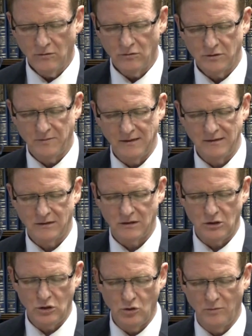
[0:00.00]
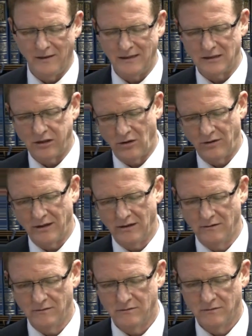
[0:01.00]
which means you may
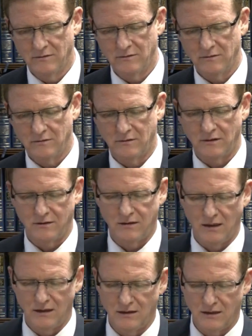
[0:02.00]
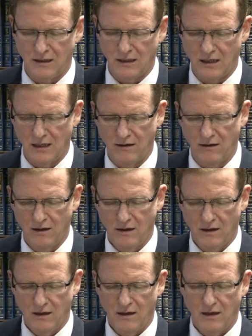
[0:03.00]
slaughter. The
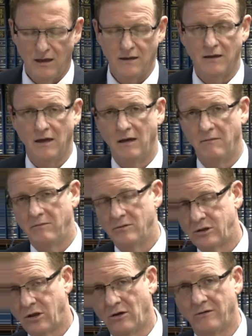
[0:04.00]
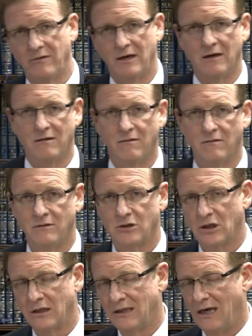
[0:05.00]
slaughtering,
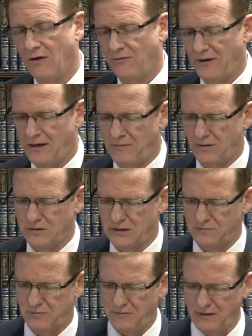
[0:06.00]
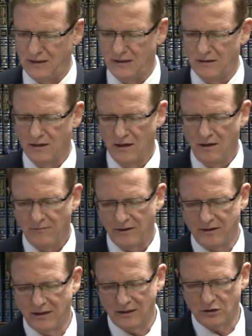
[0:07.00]
shechita of animals is permitted,
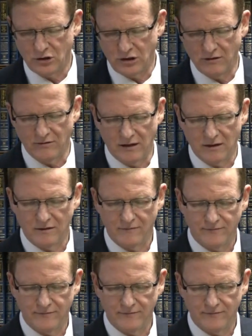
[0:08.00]
but not shearing.